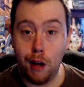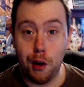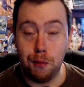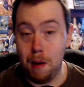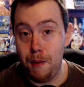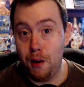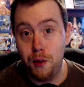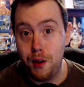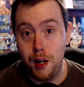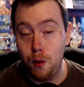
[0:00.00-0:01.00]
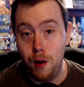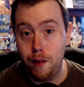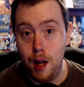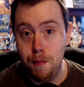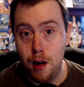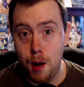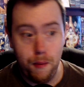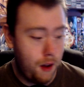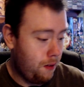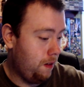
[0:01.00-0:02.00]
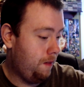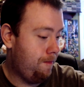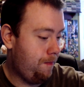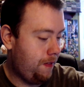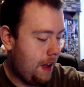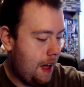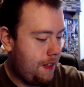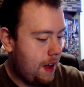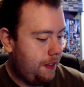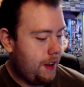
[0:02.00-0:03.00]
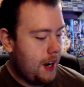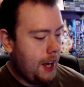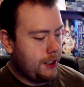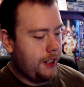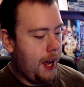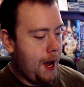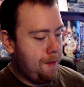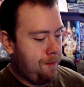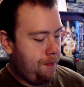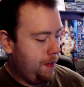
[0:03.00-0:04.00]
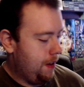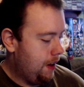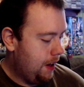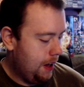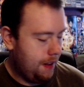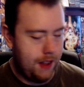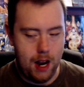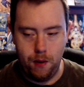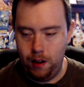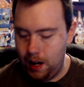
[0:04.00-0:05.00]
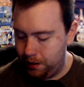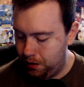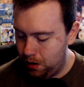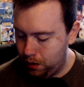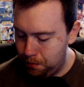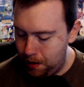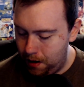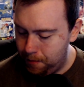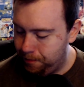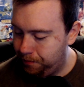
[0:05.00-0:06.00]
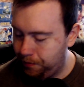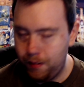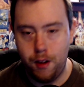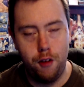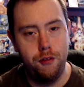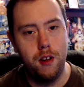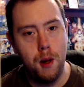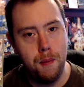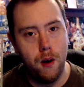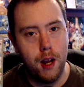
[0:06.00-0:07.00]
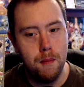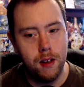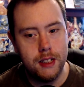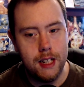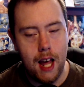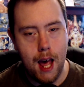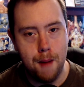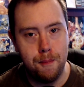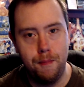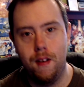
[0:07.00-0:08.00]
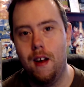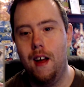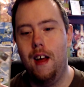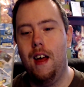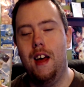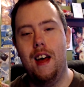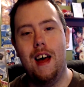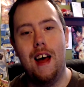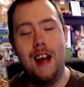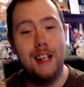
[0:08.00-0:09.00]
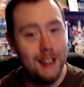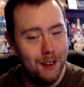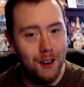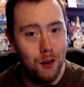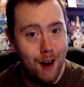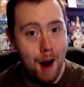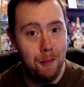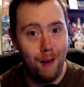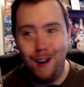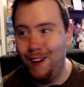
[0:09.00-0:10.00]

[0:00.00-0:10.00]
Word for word: maybe include it in a weekly update or a playthrough. And then the next game that I would like to talk about is the new Pokémon Snap. It's still on the wrapper.